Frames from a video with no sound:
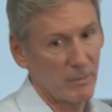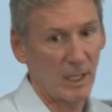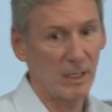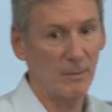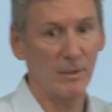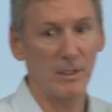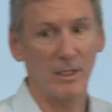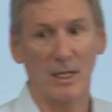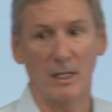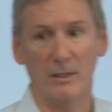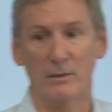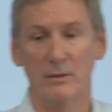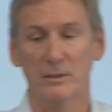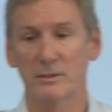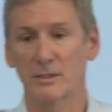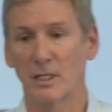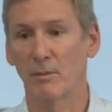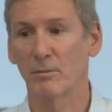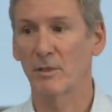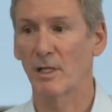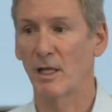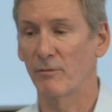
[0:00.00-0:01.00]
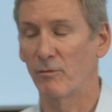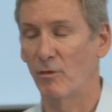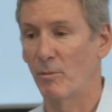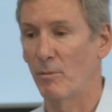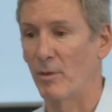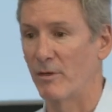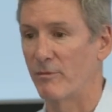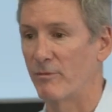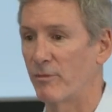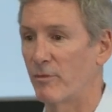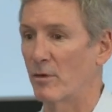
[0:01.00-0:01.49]
maybe at some level,
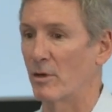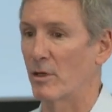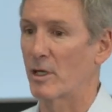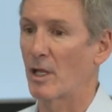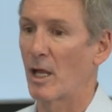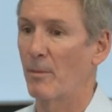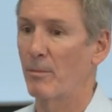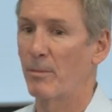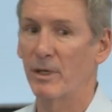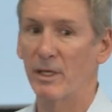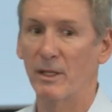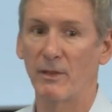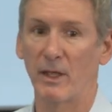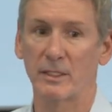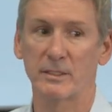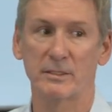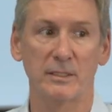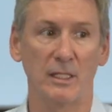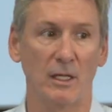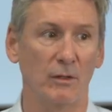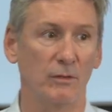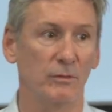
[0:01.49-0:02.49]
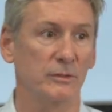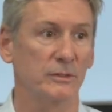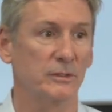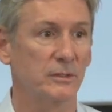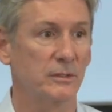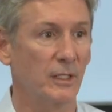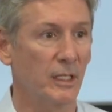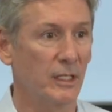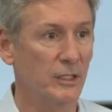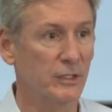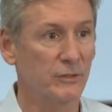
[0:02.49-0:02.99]
but for a company that sells
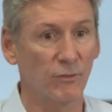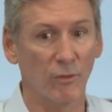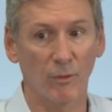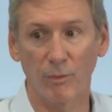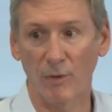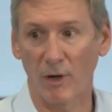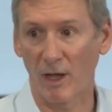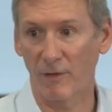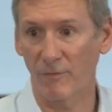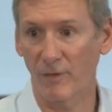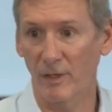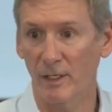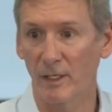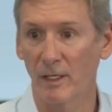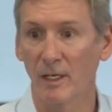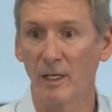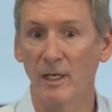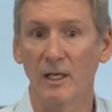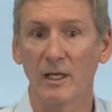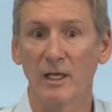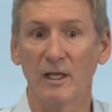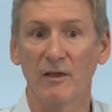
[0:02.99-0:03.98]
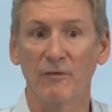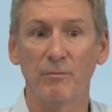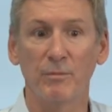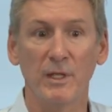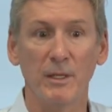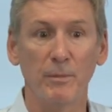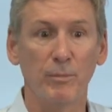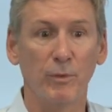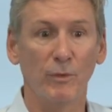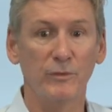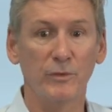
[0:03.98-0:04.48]
things for profit, if
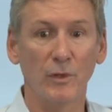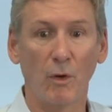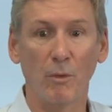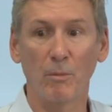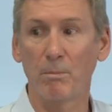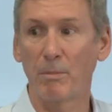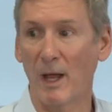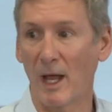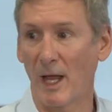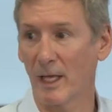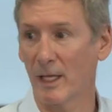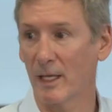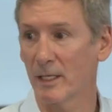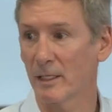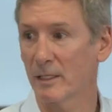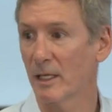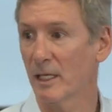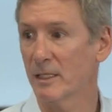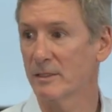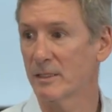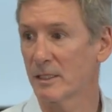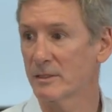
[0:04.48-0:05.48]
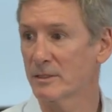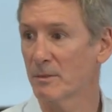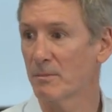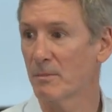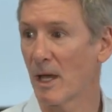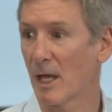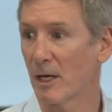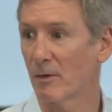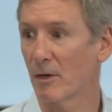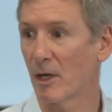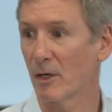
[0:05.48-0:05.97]
people don't buy it, it doesn't
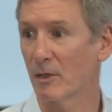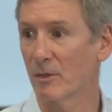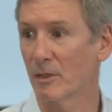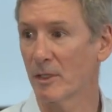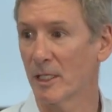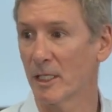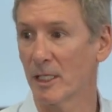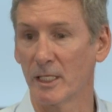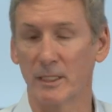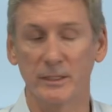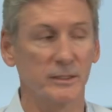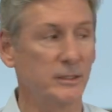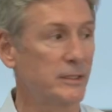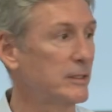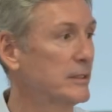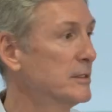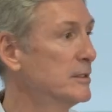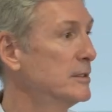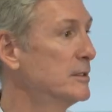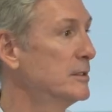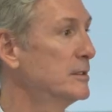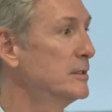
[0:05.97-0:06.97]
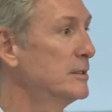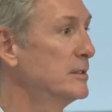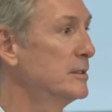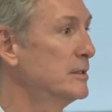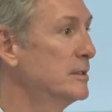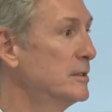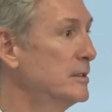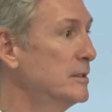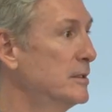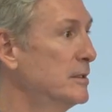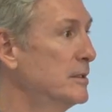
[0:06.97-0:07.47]
matter how good it is
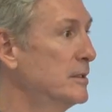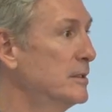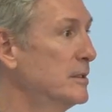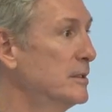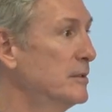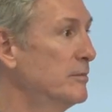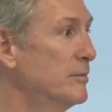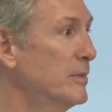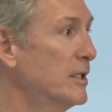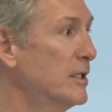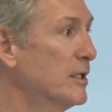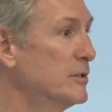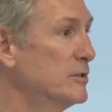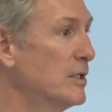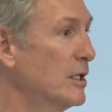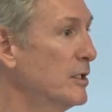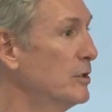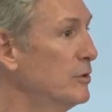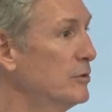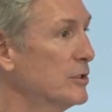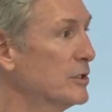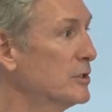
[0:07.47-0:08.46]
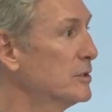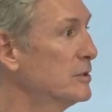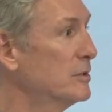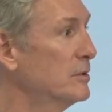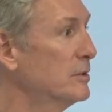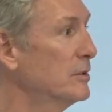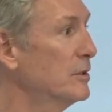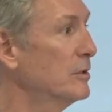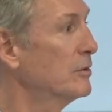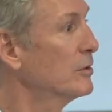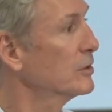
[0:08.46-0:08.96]
because then you just,
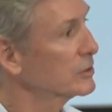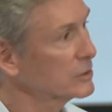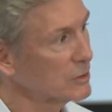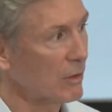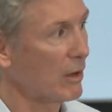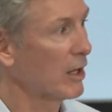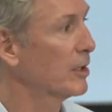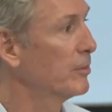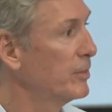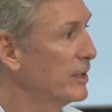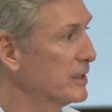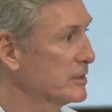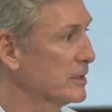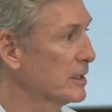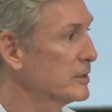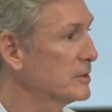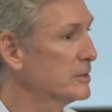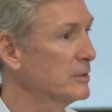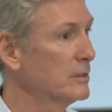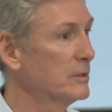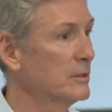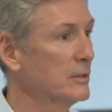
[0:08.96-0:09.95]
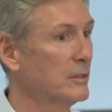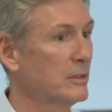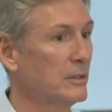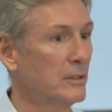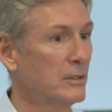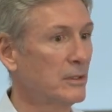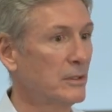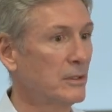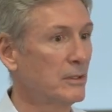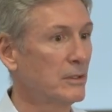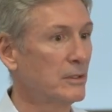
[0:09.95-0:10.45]
you just go out of business.
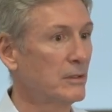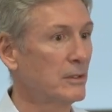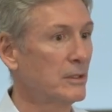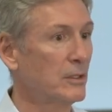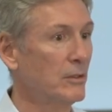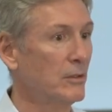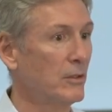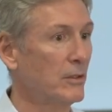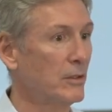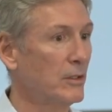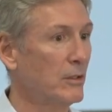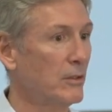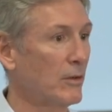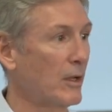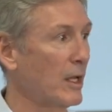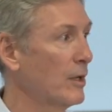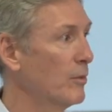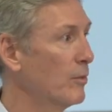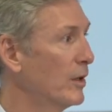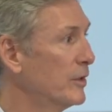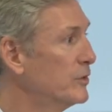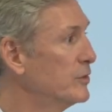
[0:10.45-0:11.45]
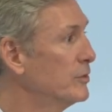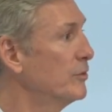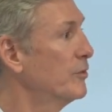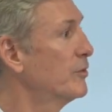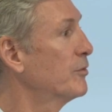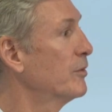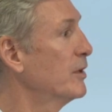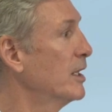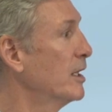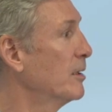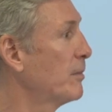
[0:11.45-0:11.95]
You, you're
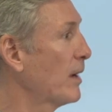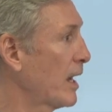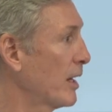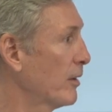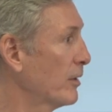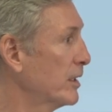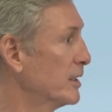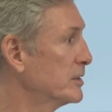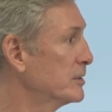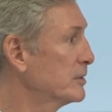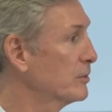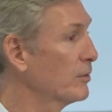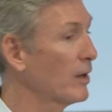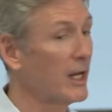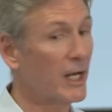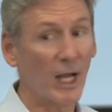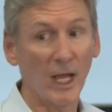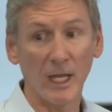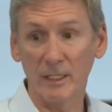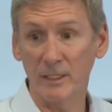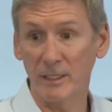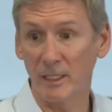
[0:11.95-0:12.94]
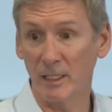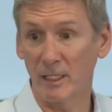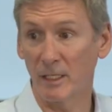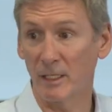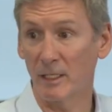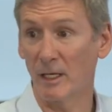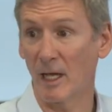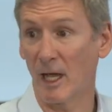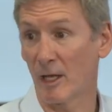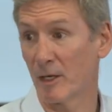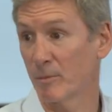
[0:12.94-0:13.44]
A123 in batteries. Great
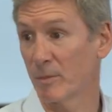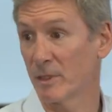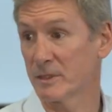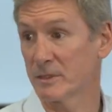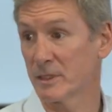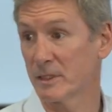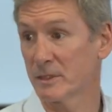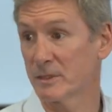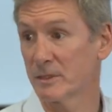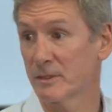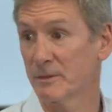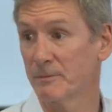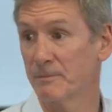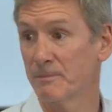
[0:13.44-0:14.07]
idea, out of business